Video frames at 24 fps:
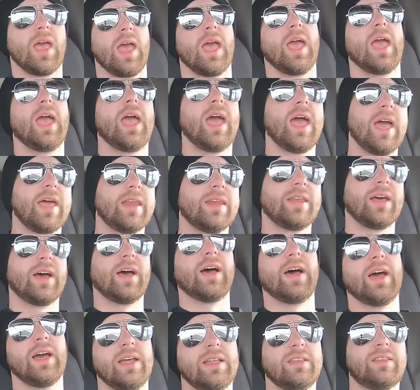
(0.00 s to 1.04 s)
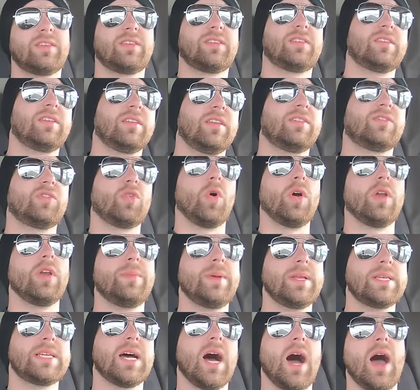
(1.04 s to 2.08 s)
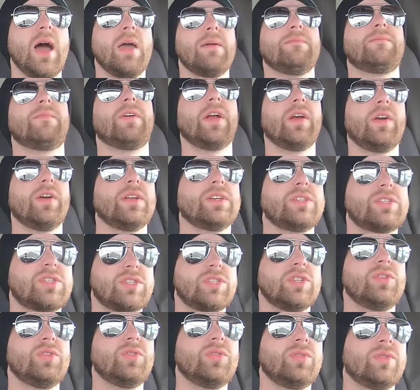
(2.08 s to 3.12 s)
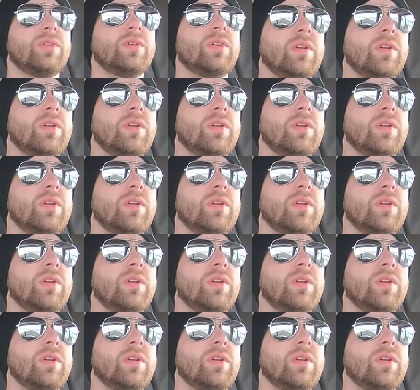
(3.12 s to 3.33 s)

And uh, it's, it's going to be time very soon